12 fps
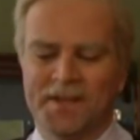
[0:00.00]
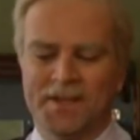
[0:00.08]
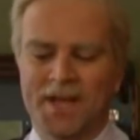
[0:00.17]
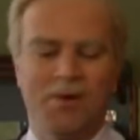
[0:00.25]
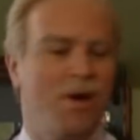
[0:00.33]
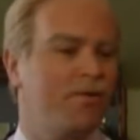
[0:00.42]

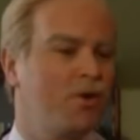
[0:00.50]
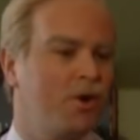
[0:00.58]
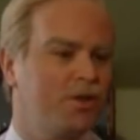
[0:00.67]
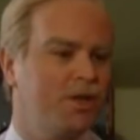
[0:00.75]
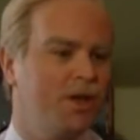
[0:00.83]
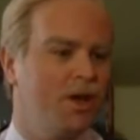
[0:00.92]
Now I've
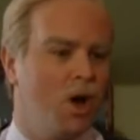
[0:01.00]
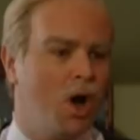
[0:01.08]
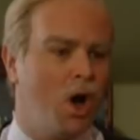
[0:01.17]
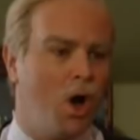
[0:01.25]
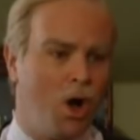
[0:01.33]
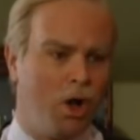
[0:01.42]
got to
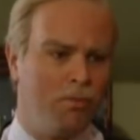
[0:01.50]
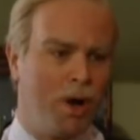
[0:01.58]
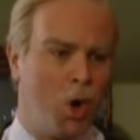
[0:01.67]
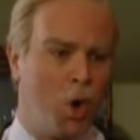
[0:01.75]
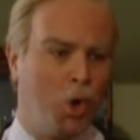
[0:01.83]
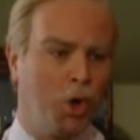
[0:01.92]
haul my
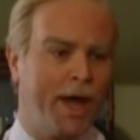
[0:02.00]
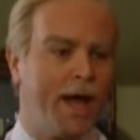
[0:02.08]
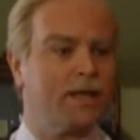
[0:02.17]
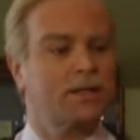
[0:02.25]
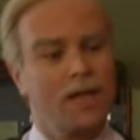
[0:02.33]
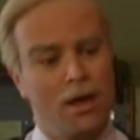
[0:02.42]
old
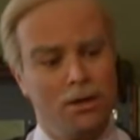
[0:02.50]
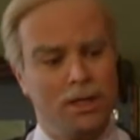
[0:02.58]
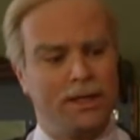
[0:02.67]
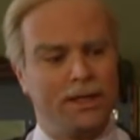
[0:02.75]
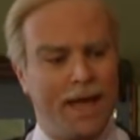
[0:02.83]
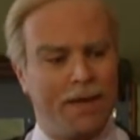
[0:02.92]
ass down to
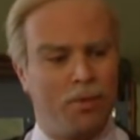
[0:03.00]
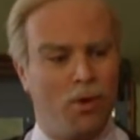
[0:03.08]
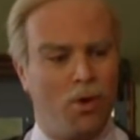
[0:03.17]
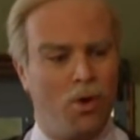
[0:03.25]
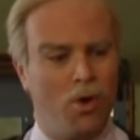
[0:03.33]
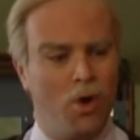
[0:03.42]
the
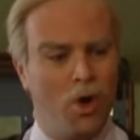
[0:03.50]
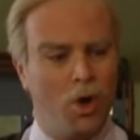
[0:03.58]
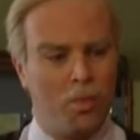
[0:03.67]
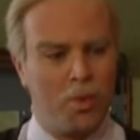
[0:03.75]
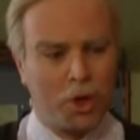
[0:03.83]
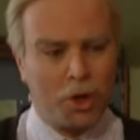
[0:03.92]
depot
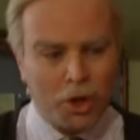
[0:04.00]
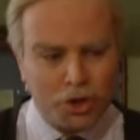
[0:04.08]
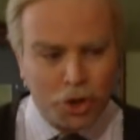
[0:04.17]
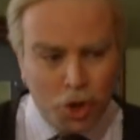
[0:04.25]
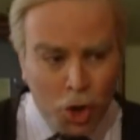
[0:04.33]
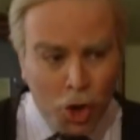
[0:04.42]

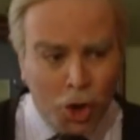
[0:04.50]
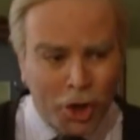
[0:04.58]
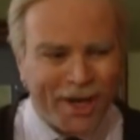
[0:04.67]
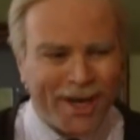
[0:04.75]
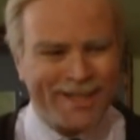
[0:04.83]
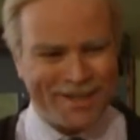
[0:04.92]
because you're
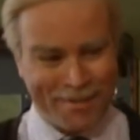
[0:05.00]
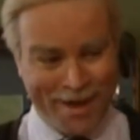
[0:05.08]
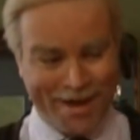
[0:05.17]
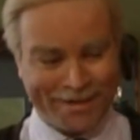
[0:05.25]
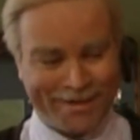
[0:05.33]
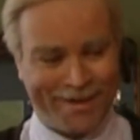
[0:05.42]
a lazy
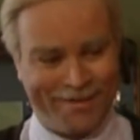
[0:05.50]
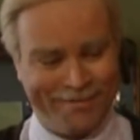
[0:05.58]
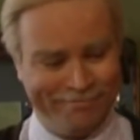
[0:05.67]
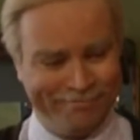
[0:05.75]
bastard.